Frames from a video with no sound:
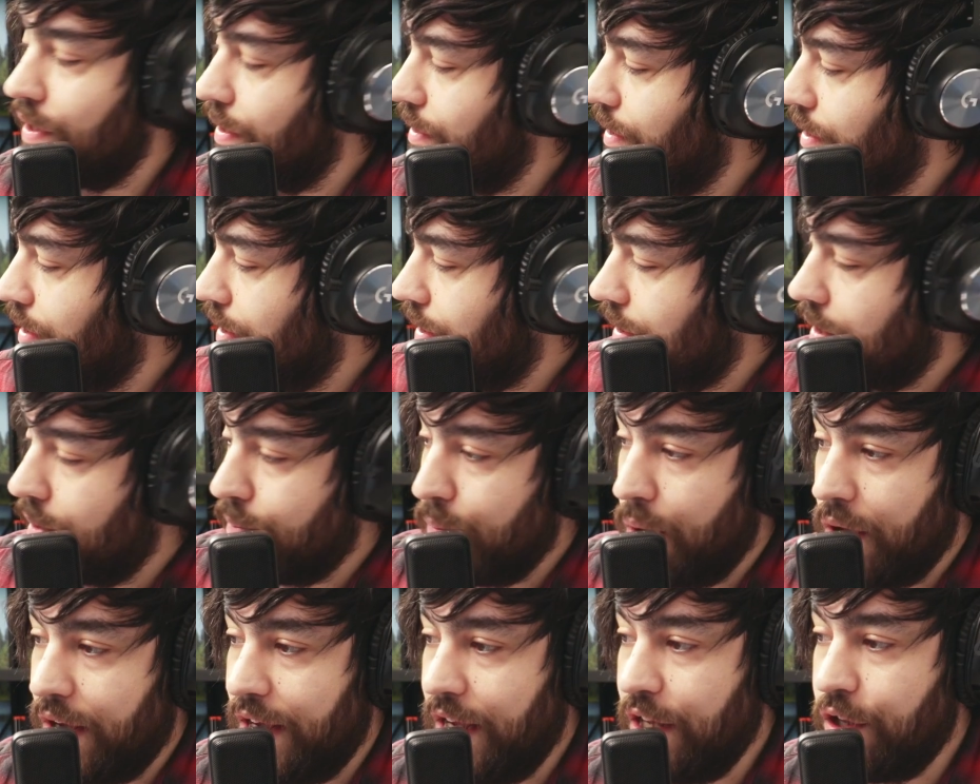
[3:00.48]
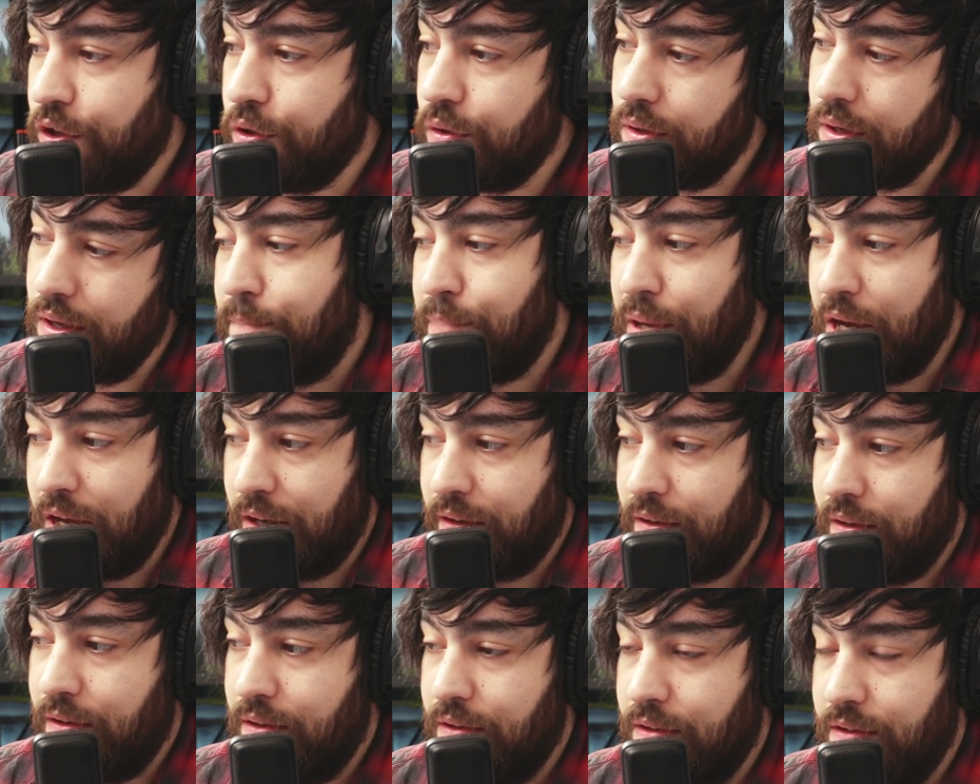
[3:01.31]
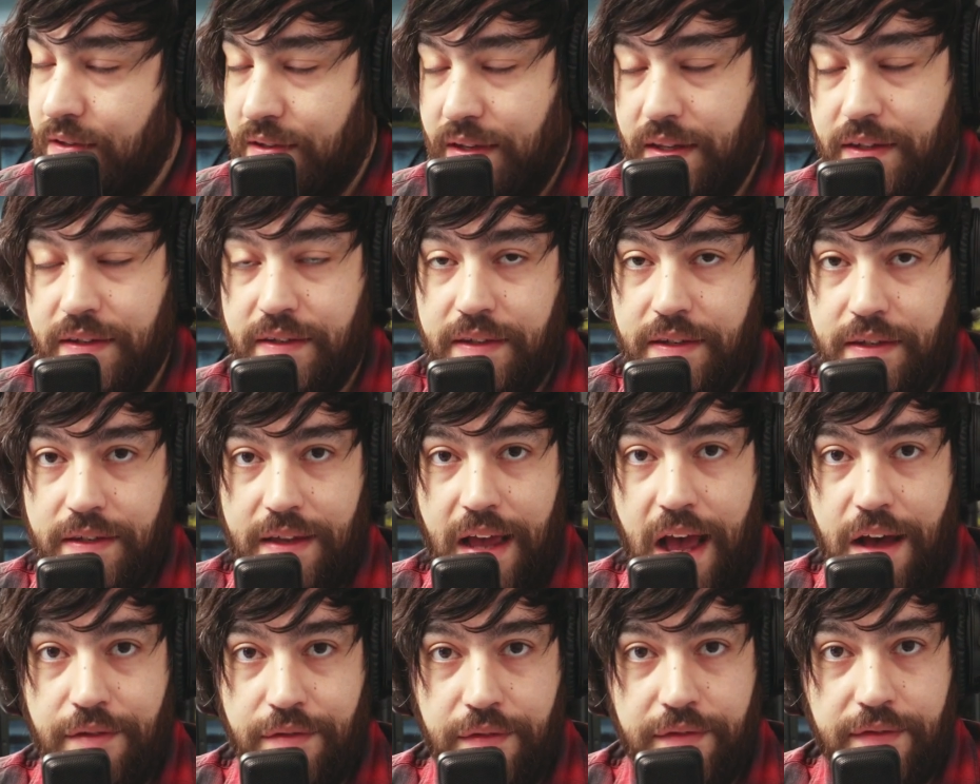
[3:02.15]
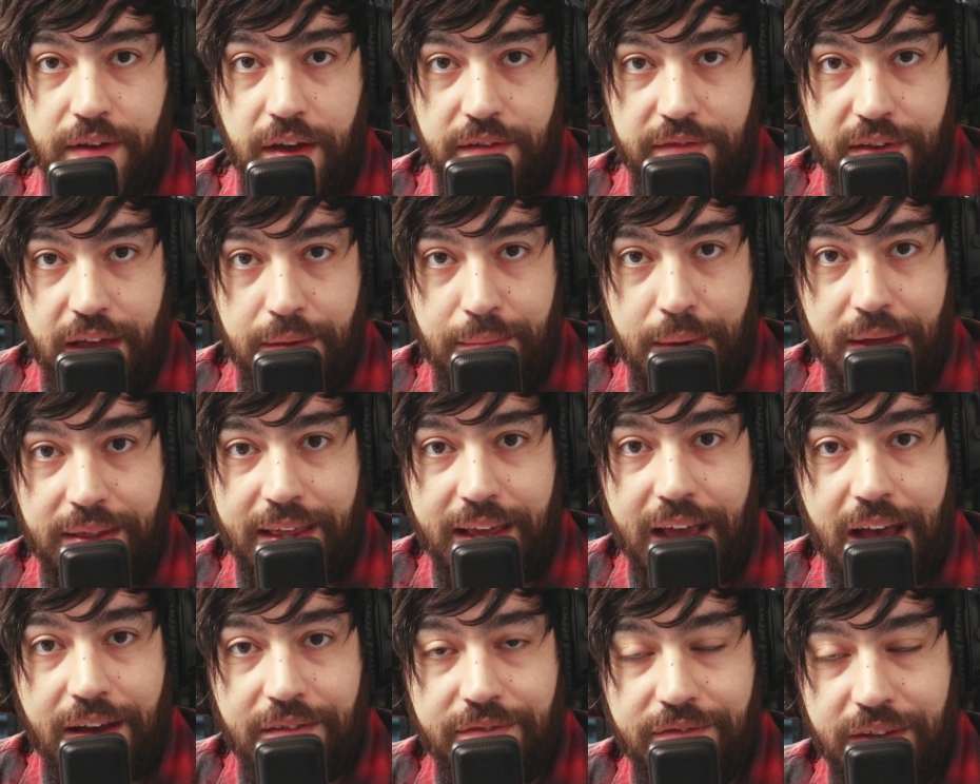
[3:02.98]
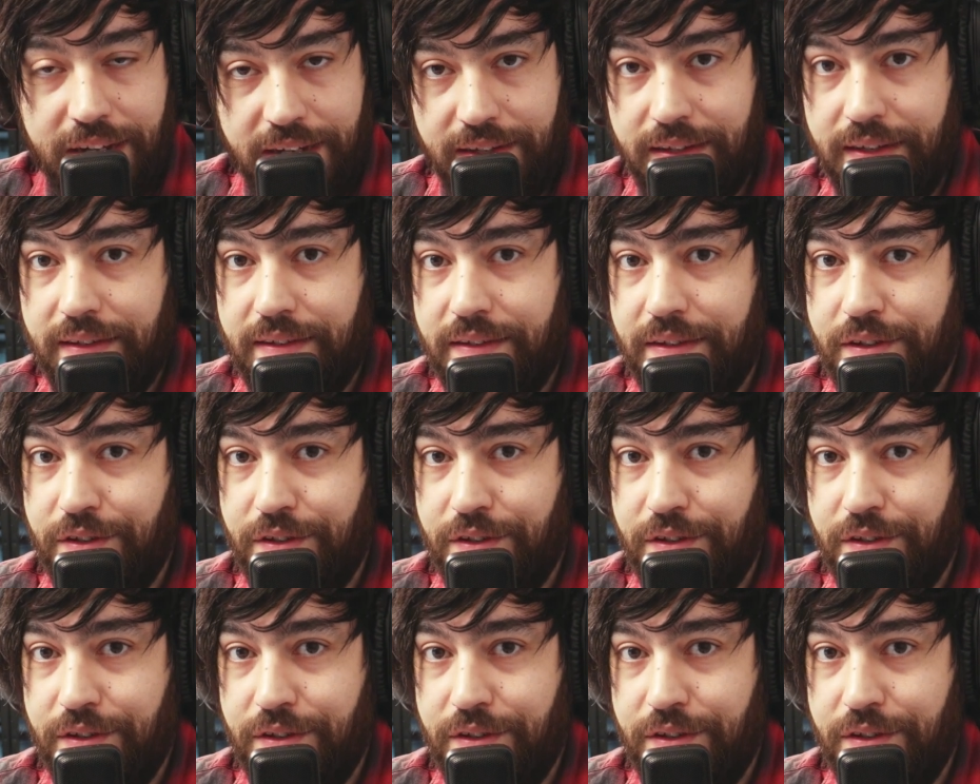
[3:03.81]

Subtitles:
on the monkey dude. But since Alpha 5 came out, they have fixed this